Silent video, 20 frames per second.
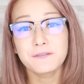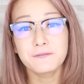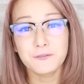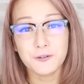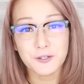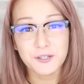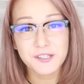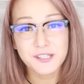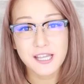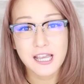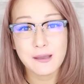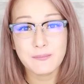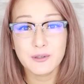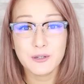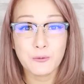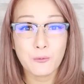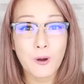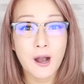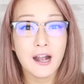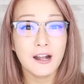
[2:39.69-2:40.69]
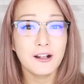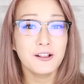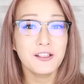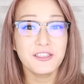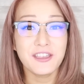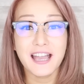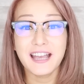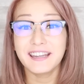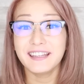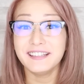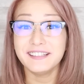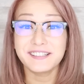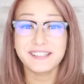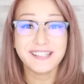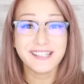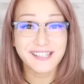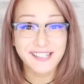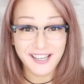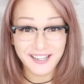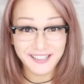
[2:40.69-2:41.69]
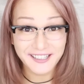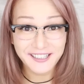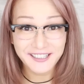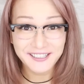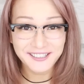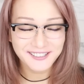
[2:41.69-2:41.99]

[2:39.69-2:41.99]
the first time in a while that it's sunny.